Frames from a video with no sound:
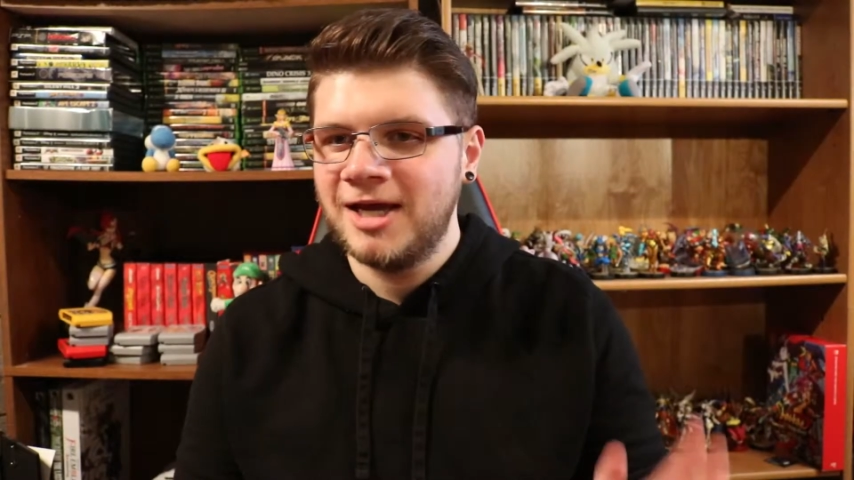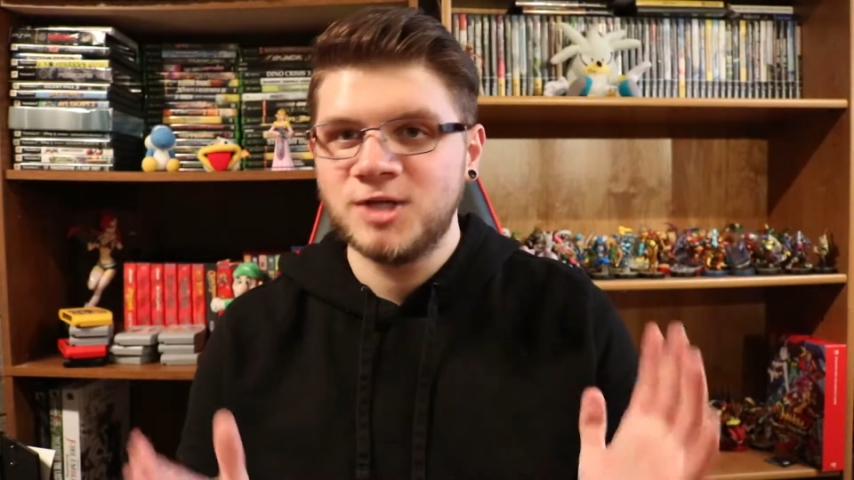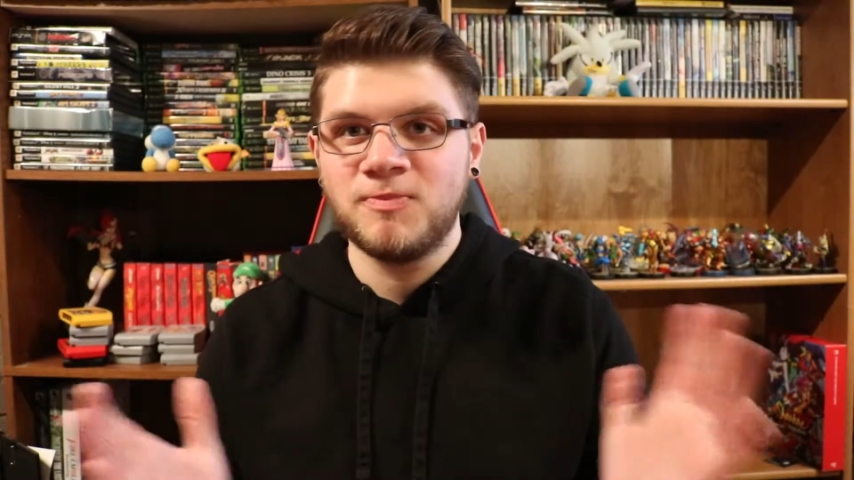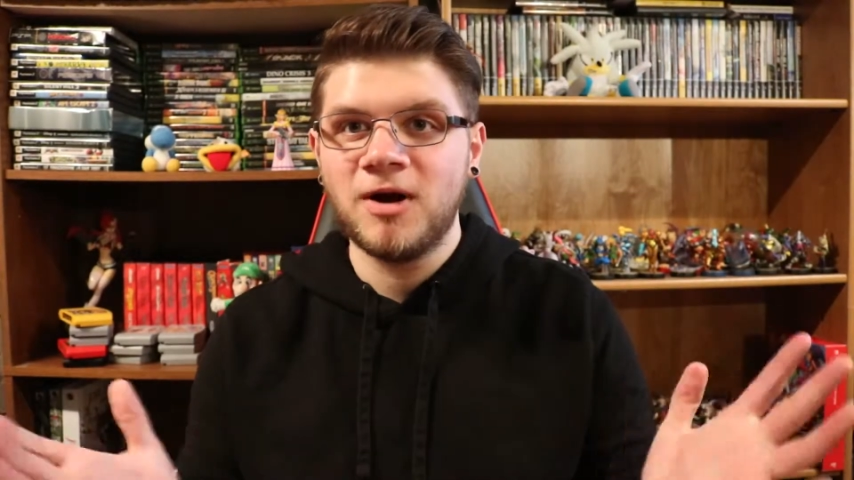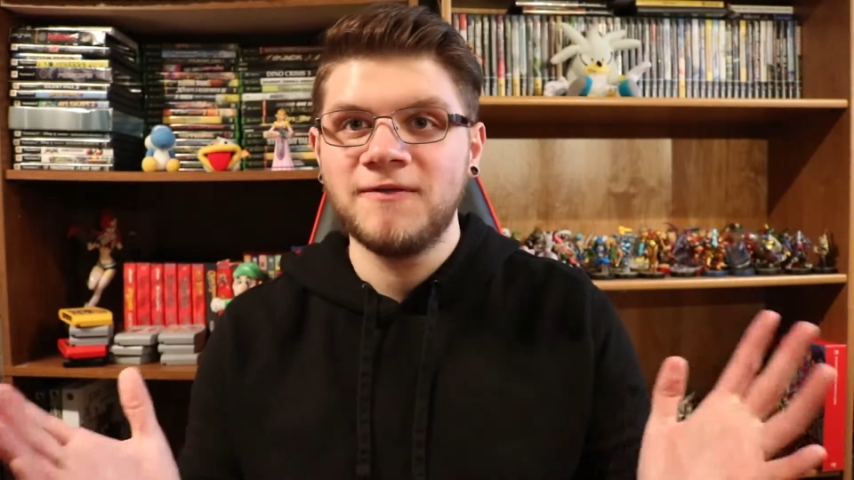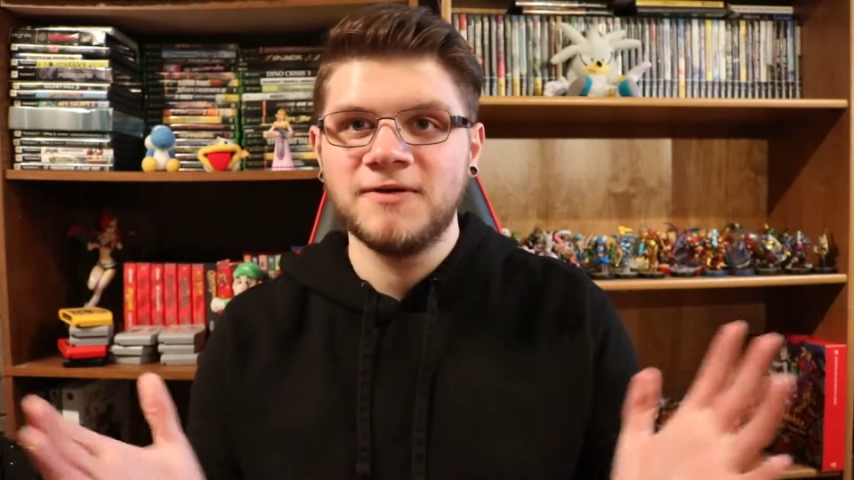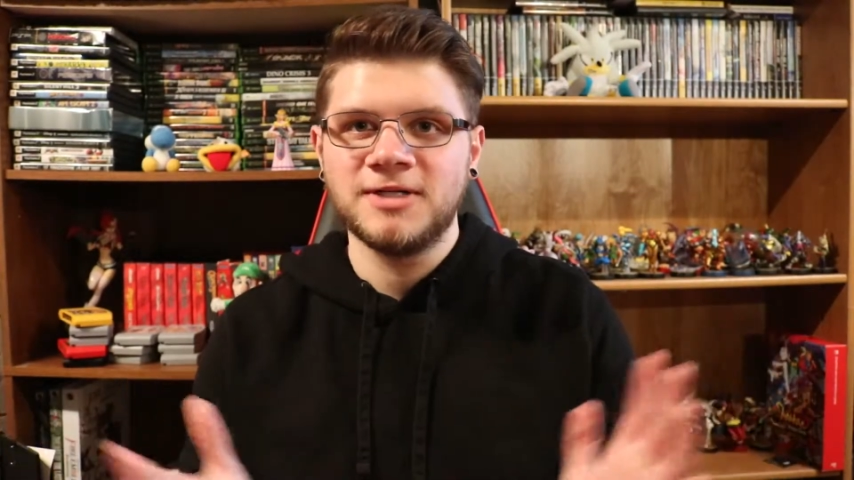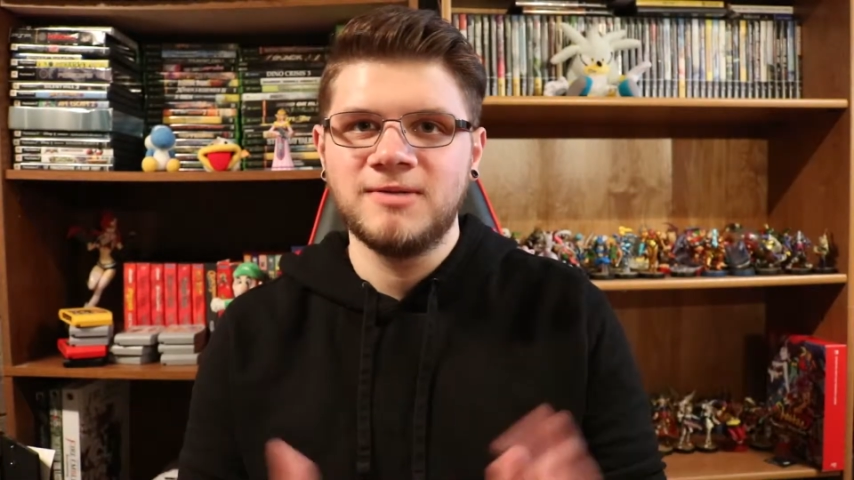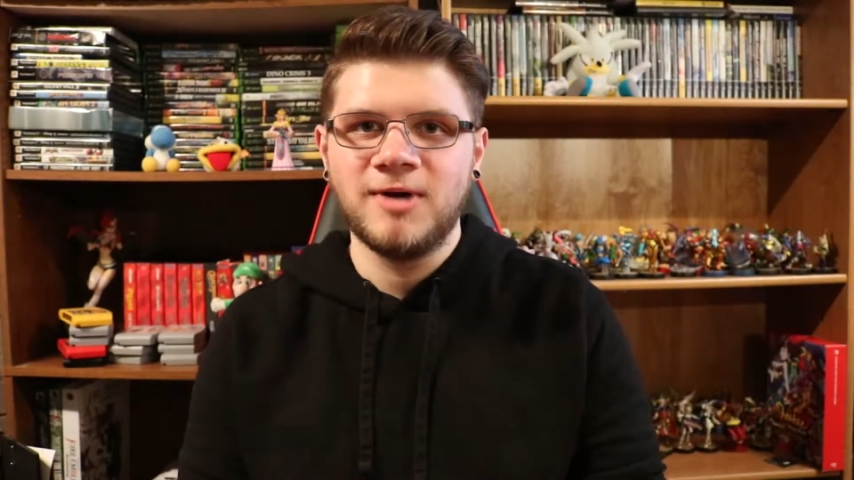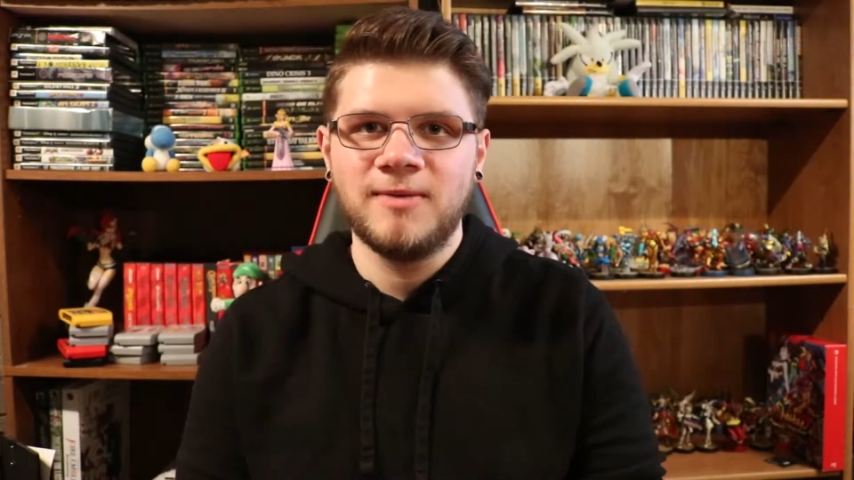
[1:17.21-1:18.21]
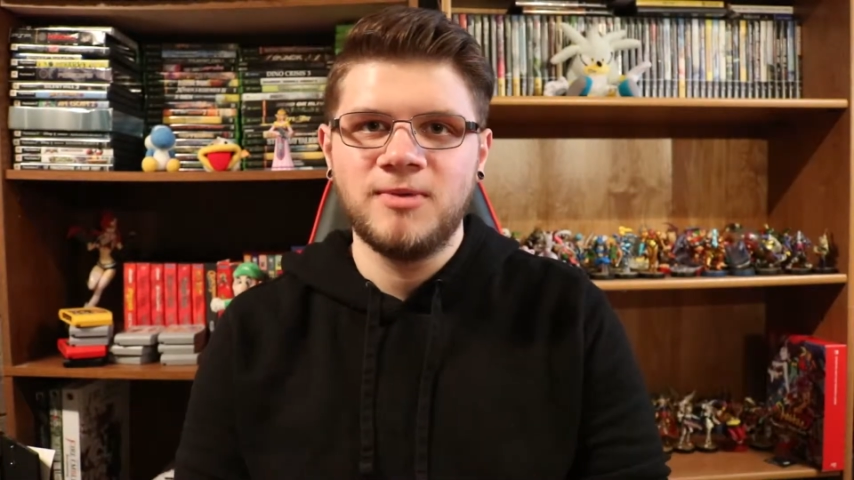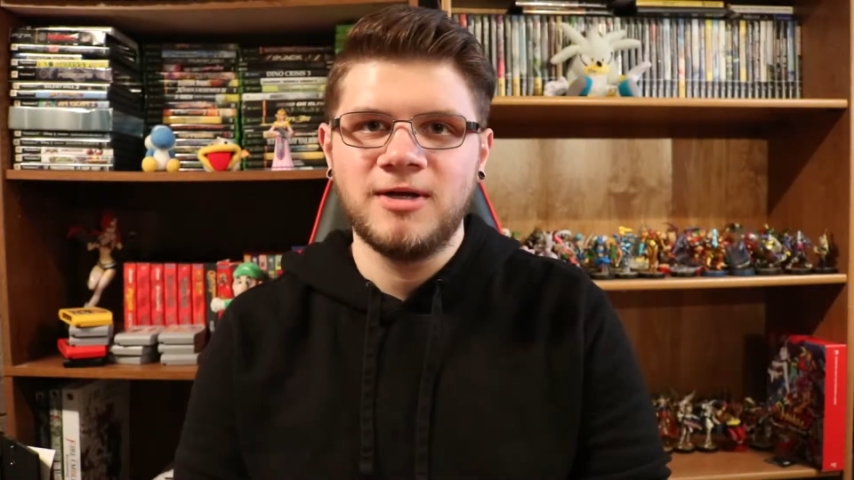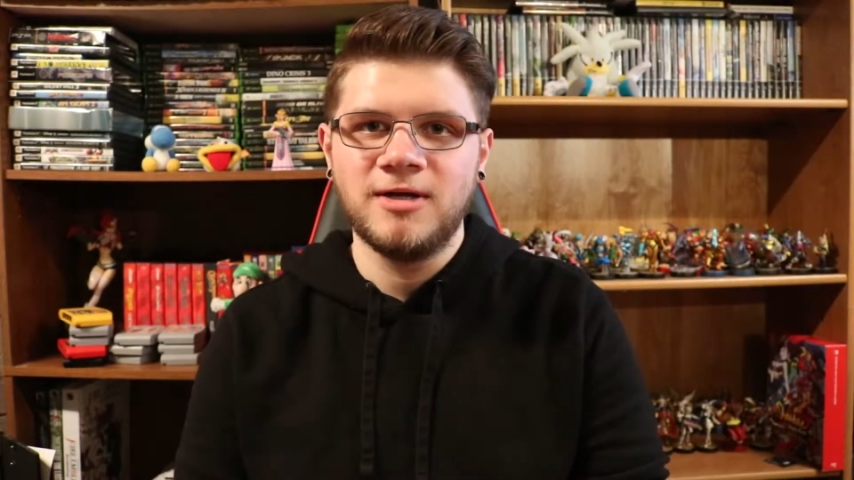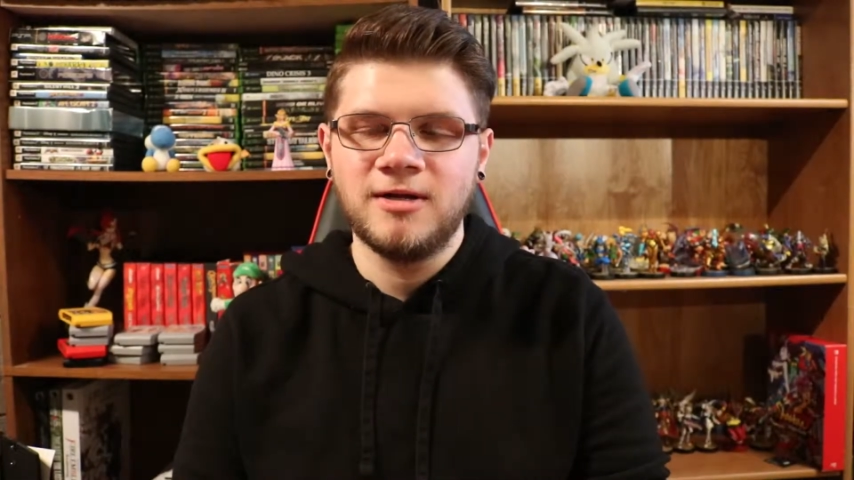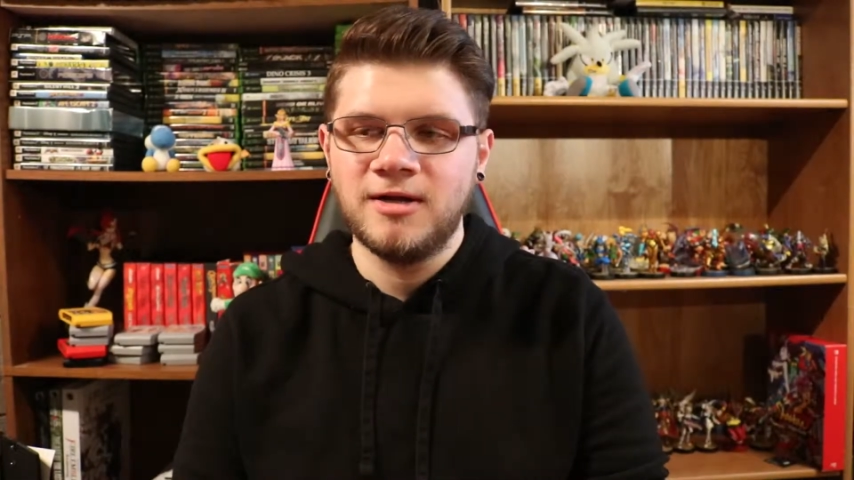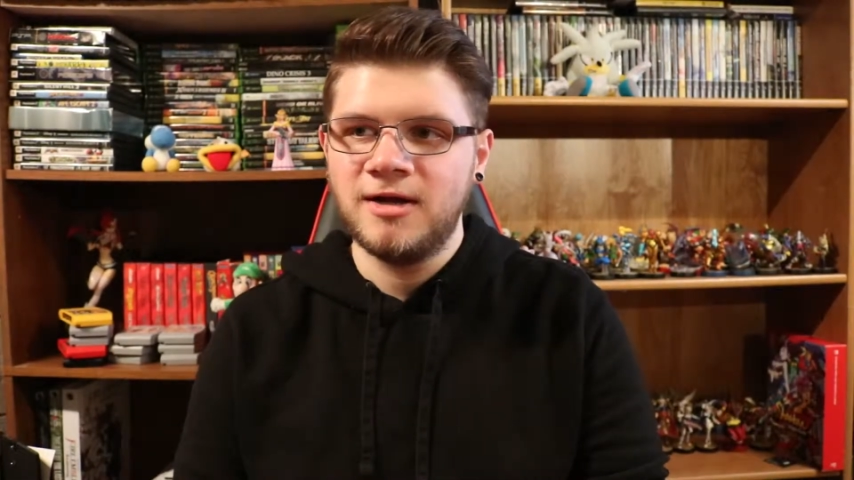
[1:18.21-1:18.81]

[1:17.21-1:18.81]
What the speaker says: it's perfect in my opinion,